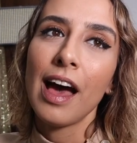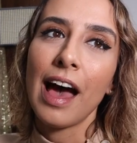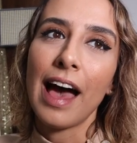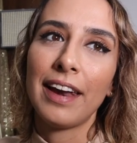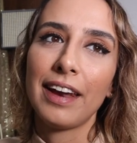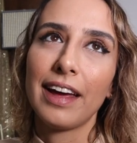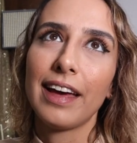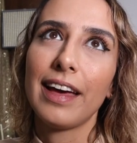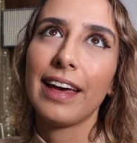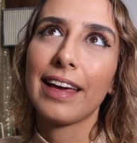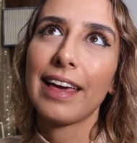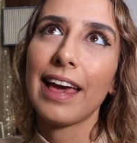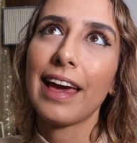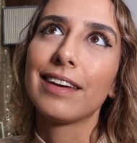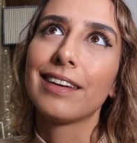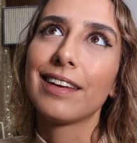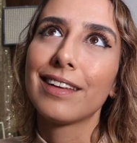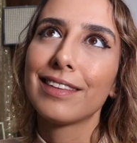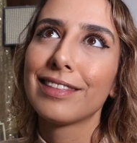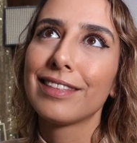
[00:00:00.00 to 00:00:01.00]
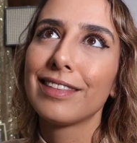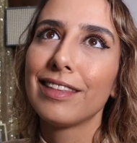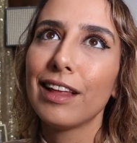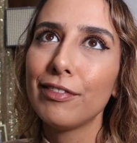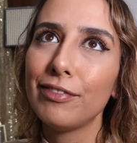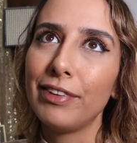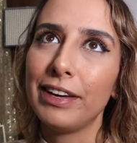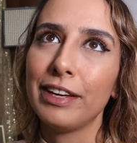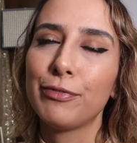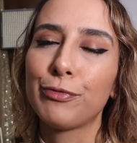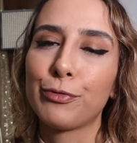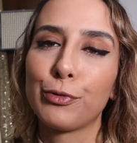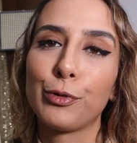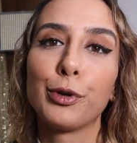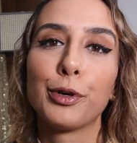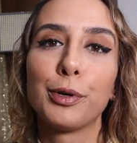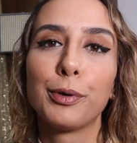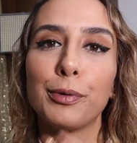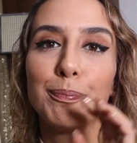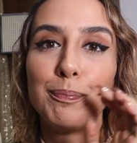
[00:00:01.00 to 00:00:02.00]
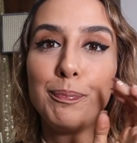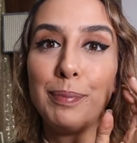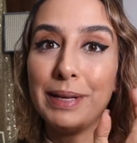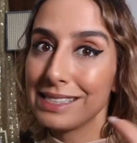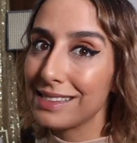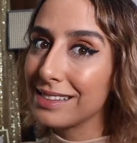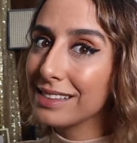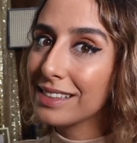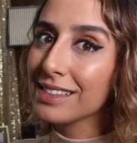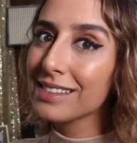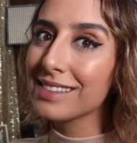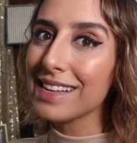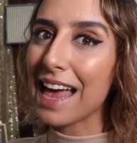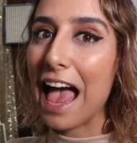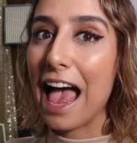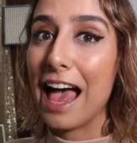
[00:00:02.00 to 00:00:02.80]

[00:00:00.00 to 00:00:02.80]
And I again love it for business